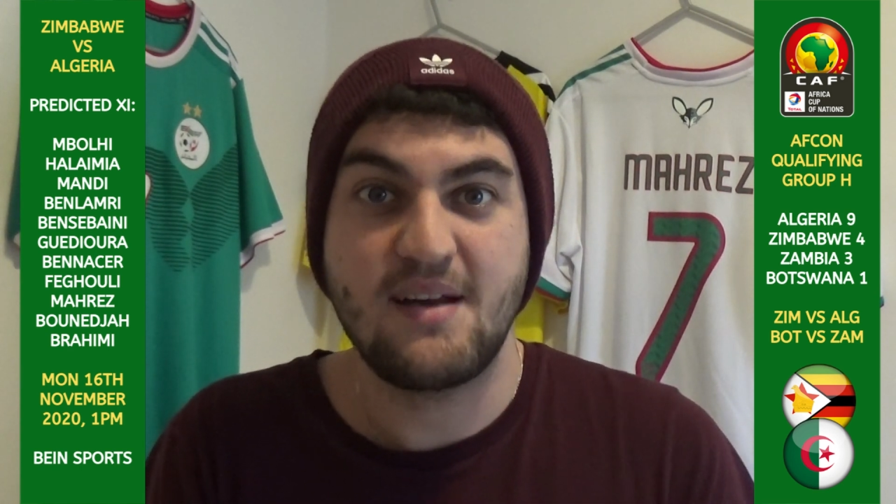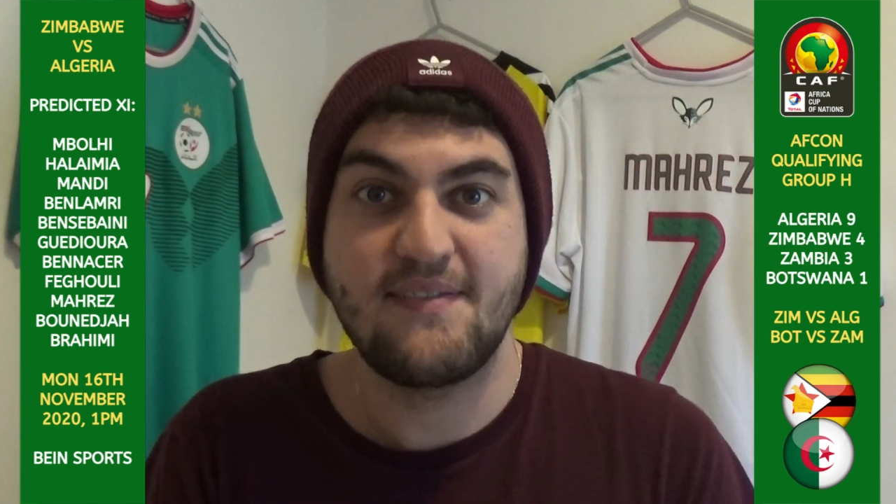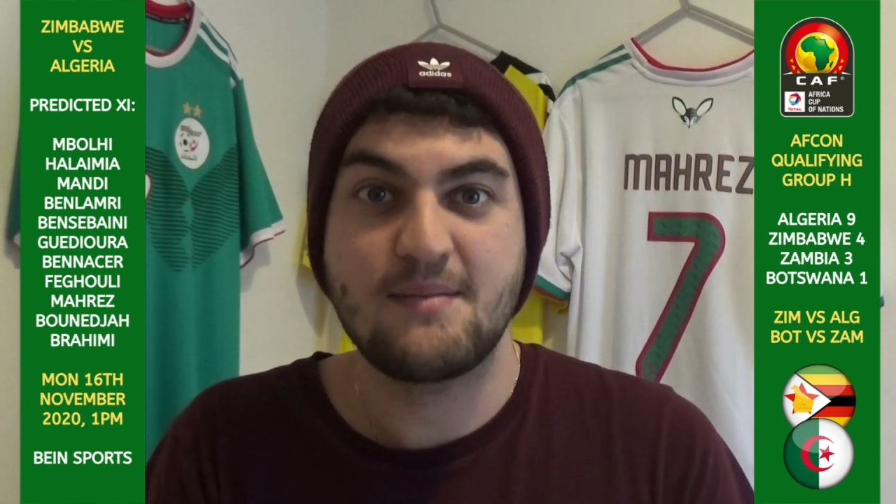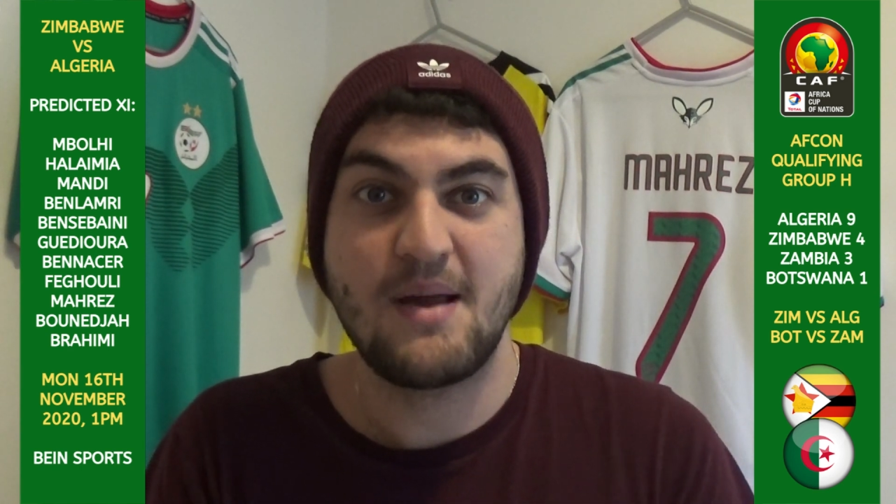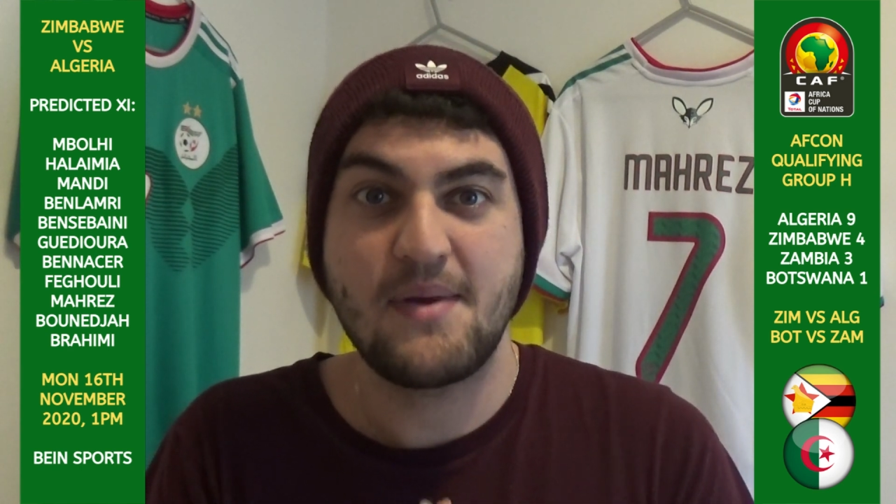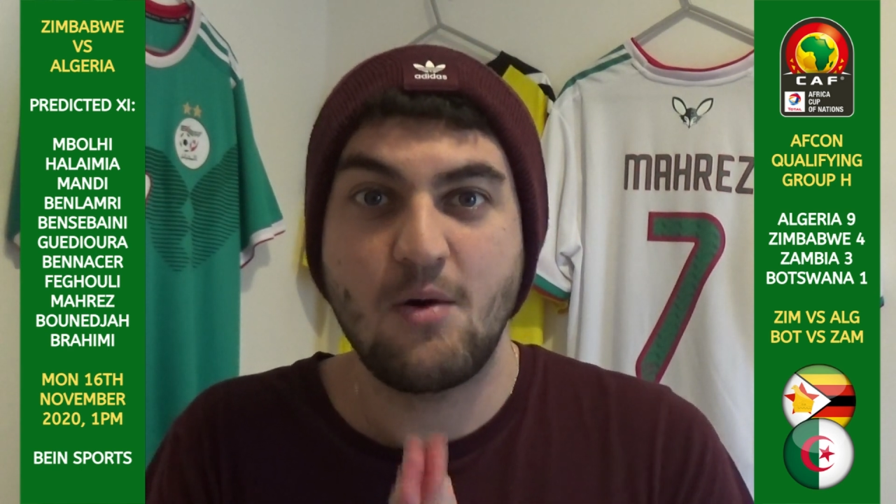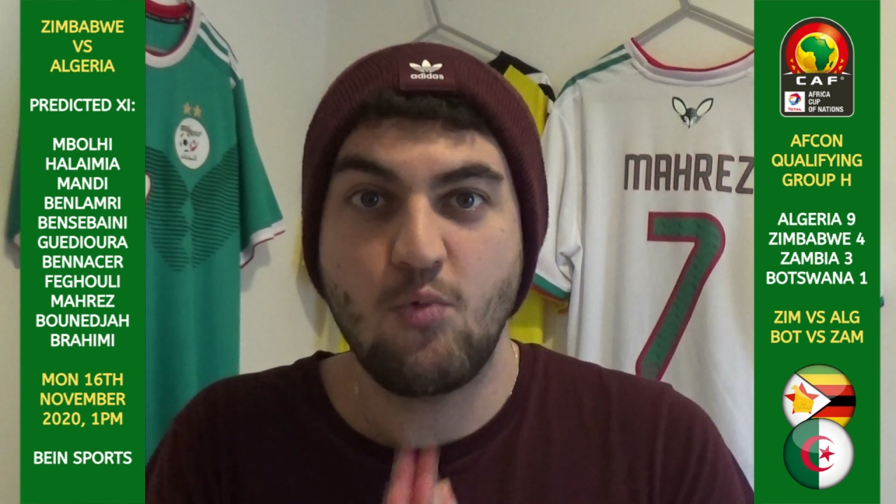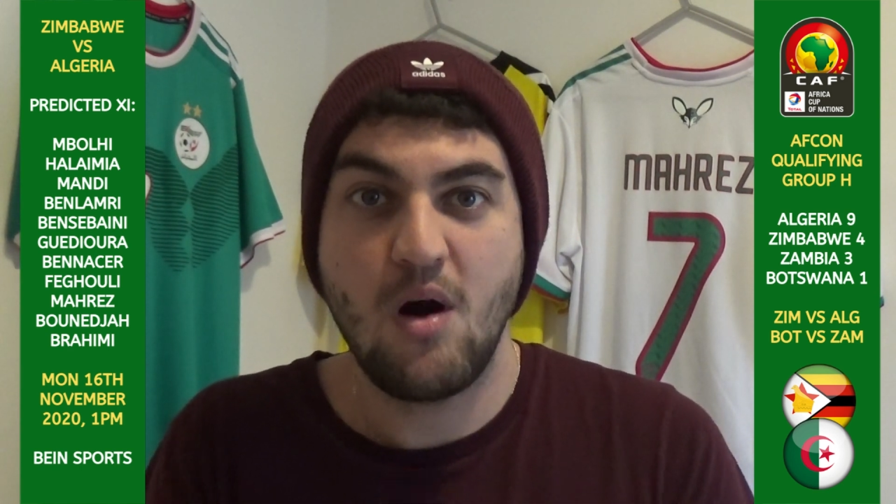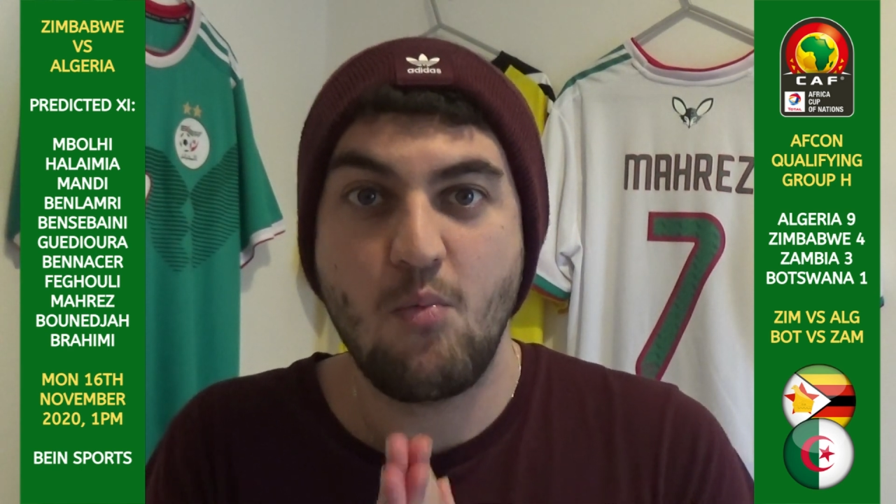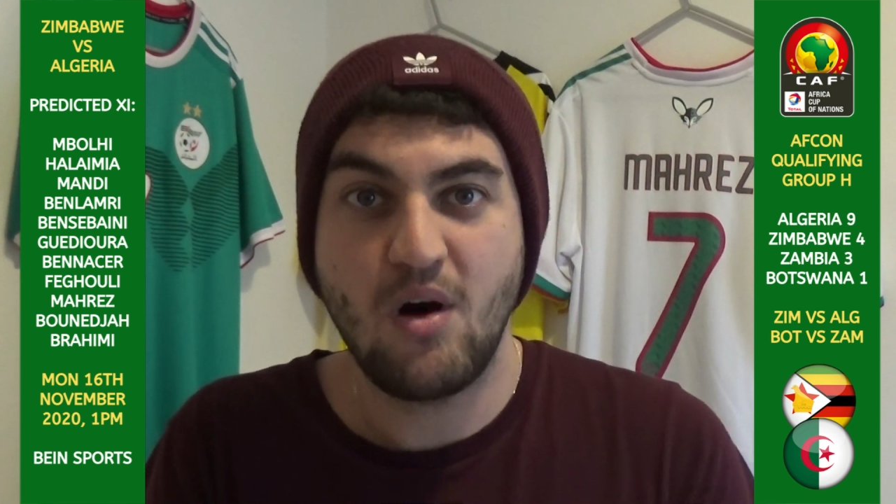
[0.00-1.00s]
I think maybe a
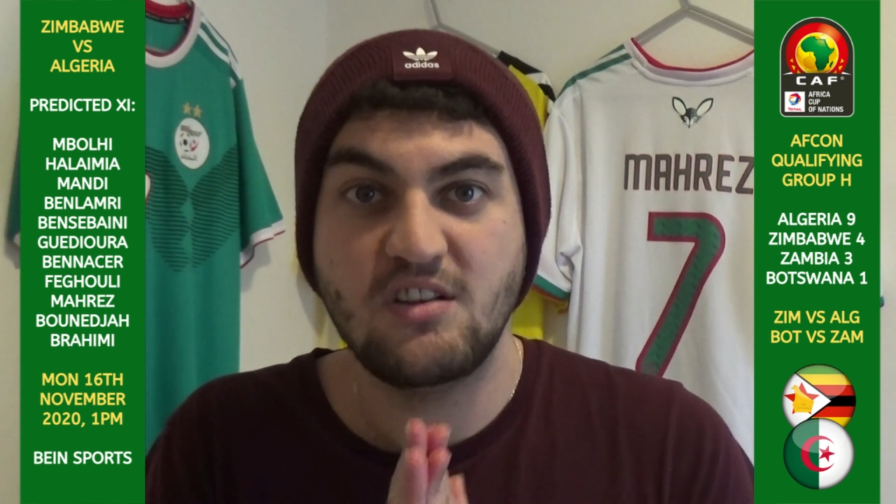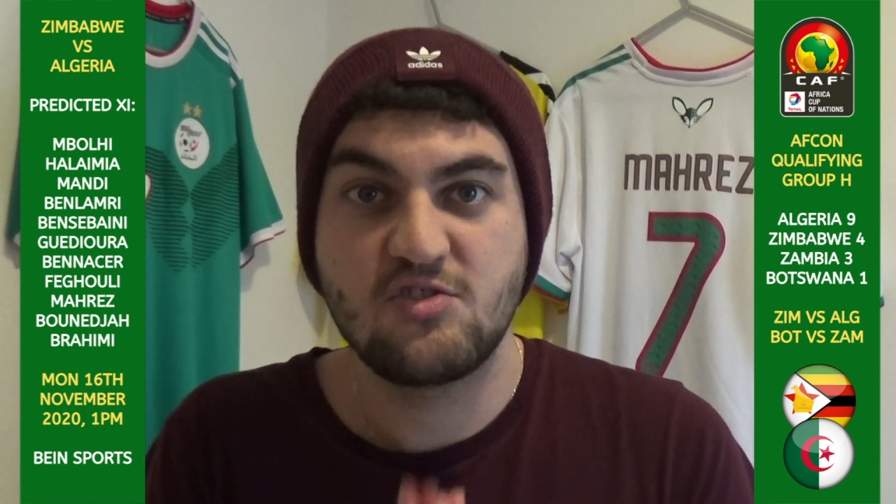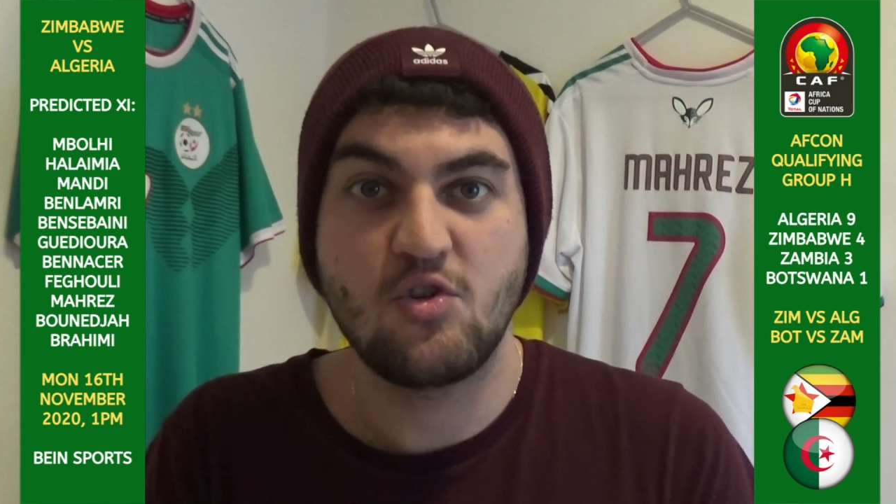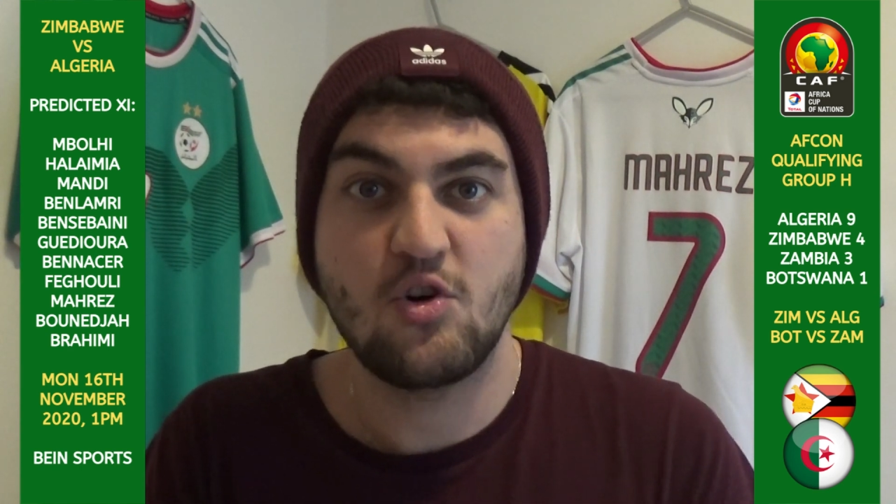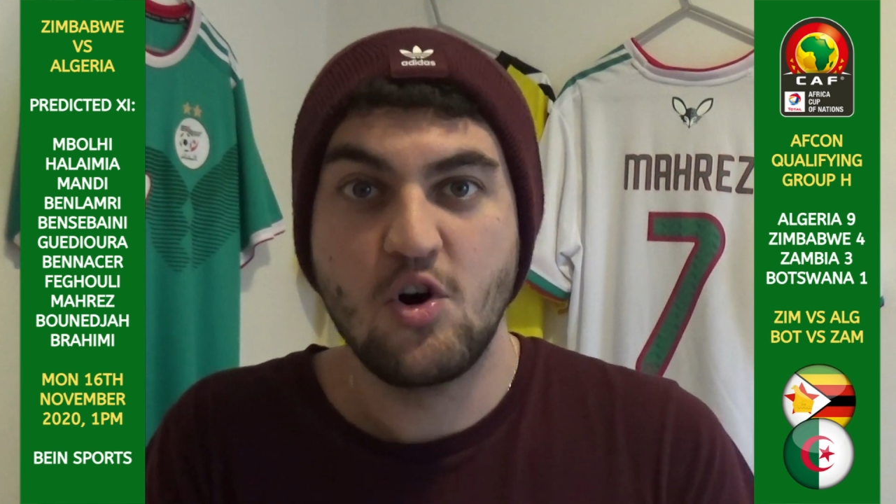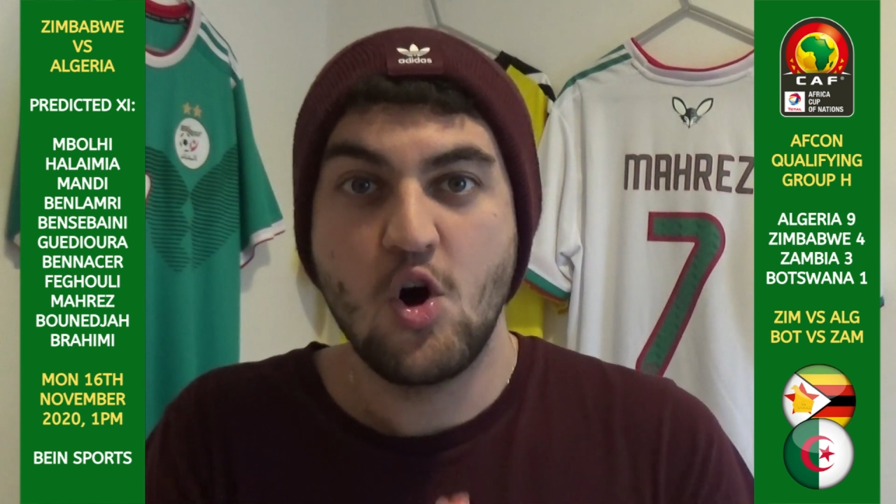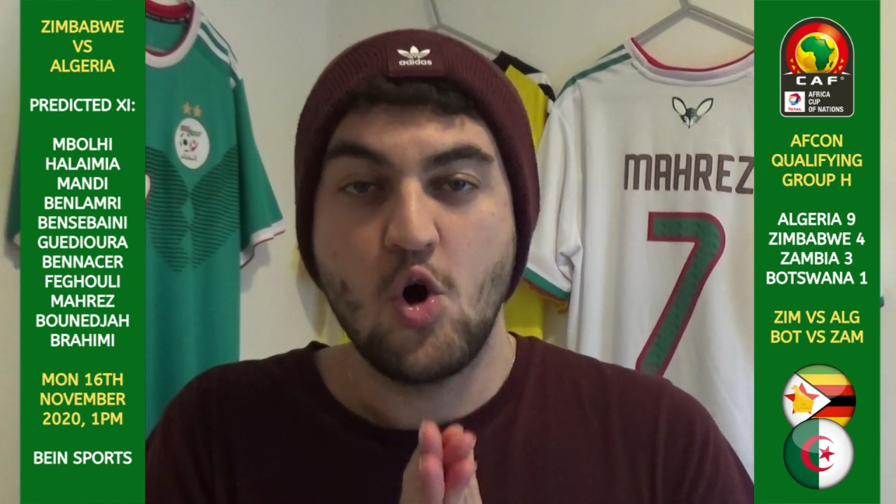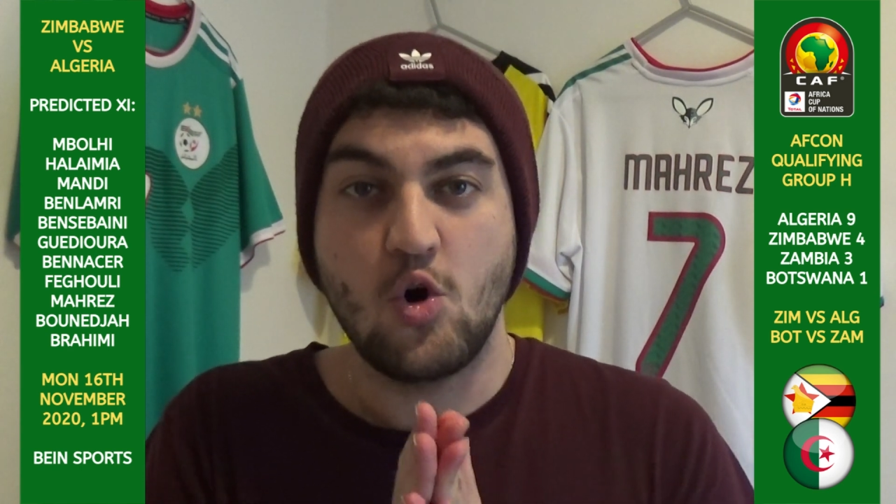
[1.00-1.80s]
1-1 draw